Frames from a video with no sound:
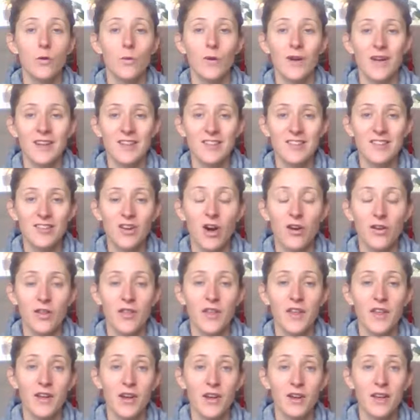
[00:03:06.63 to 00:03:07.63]
we can start to
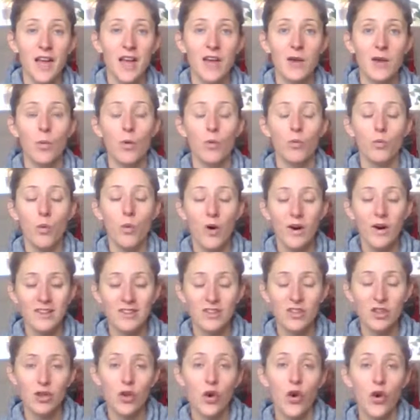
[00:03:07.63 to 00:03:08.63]
think, okay, what
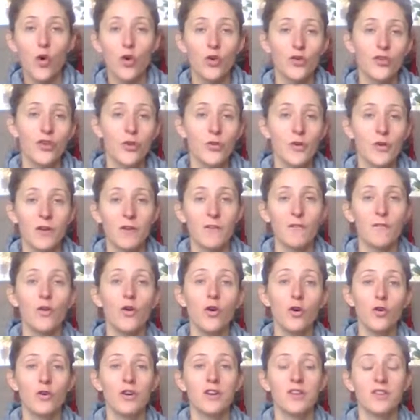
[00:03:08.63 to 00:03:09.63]
is the core doing
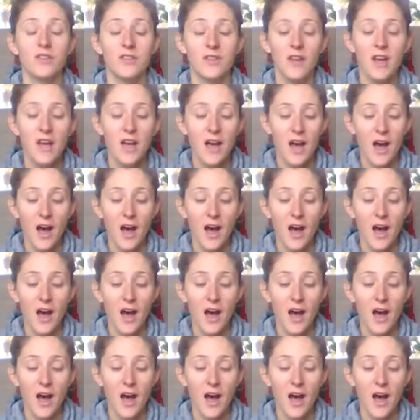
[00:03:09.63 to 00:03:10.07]
for us,